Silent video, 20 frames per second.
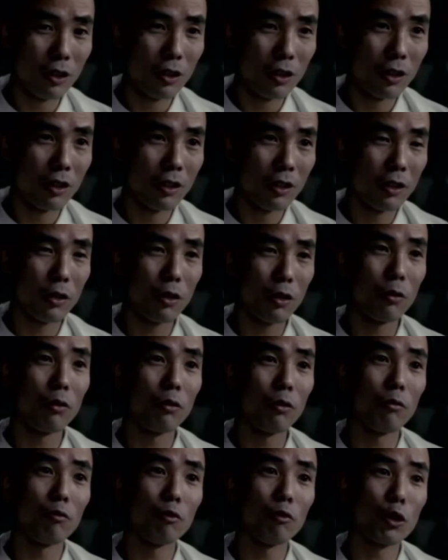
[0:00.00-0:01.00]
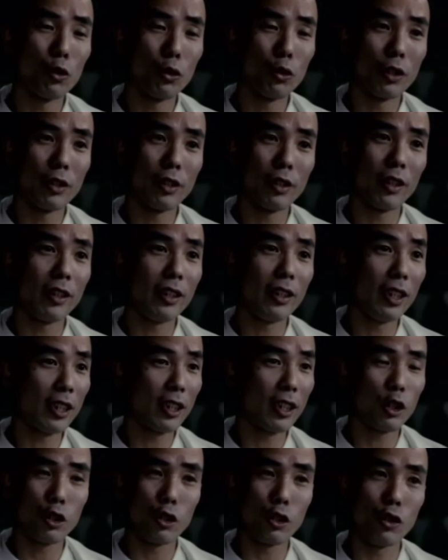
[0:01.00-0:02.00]
So she said, this
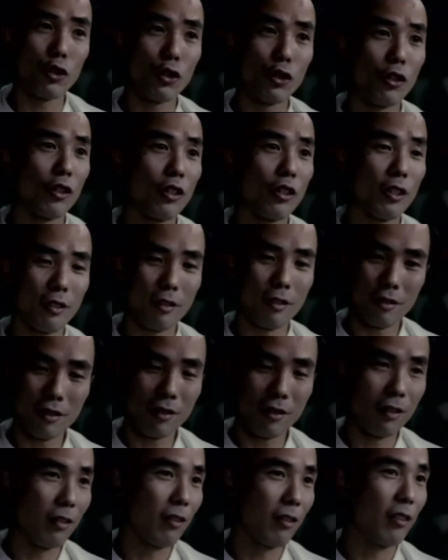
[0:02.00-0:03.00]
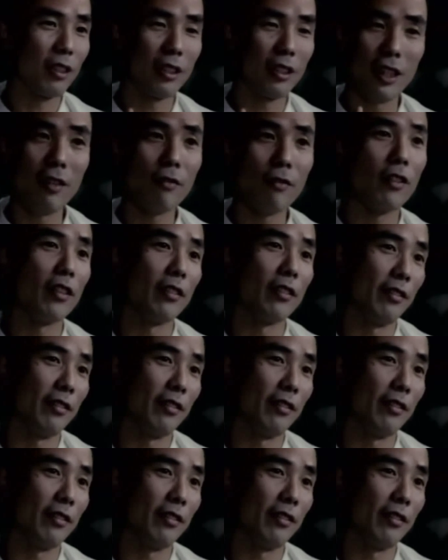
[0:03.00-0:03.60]
Jesus, different.